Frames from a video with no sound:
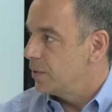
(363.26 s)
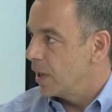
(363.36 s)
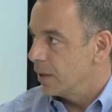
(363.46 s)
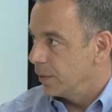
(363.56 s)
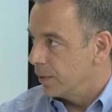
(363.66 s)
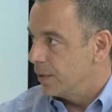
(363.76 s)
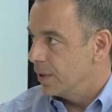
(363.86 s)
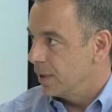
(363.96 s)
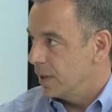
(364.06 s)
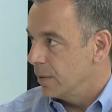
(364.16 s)
we try to learn
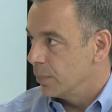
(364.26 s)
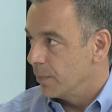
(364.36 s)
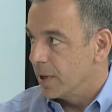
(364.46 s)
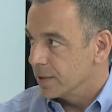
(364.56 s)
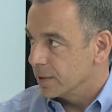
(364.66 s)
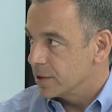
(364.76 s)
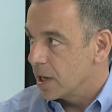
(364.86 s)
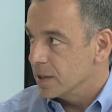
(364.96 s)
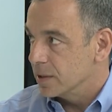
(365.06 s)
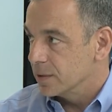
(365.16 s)
and implement
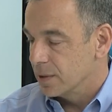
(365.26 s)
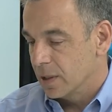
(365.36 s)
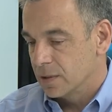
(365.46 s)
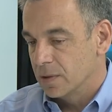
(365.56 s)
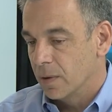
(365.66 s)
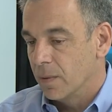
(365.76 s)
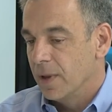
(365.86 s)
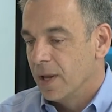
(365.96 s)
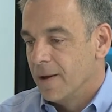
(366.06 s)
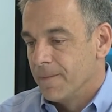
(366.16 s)
changes. And so
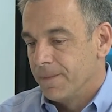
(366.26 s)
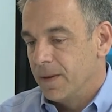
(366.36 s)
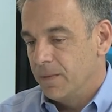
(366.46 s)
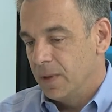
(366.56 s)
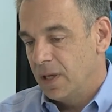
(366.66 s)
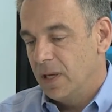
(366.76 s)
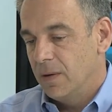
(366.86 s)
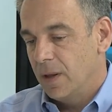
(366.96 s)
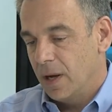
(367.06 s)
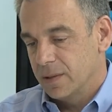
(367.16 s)
the, the key
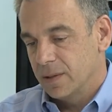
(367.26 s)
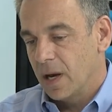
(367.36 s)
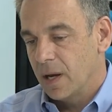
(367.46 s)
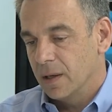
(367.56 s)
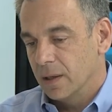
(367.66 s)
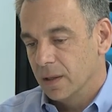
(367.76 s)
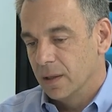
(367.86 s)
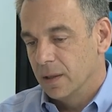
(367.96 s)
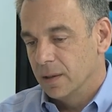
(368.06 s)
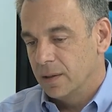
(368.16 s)
to the Hexagon
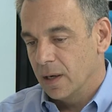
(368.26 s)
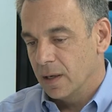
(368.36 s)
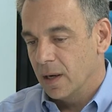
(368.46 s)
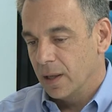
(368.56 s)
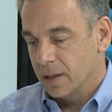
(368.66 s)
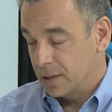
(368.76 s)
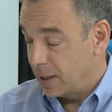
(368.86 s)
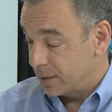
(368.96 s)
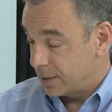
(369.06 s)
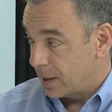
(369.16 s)
technology,
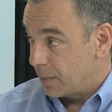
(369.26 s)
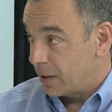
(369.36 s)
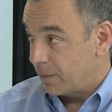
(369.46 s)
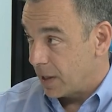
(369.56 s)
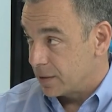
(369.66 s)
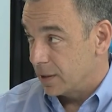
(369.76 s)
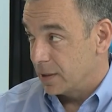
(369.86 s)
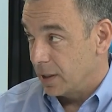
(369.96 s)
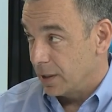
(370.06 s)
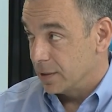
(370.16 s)
Hexagon Manufacturing
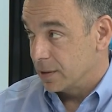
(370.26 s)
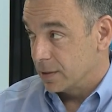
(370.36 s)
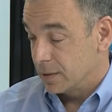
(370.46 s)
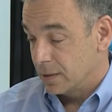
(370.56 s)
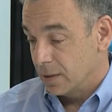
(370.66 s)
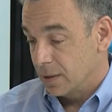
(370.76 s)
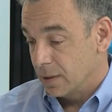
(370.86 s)
Intelligence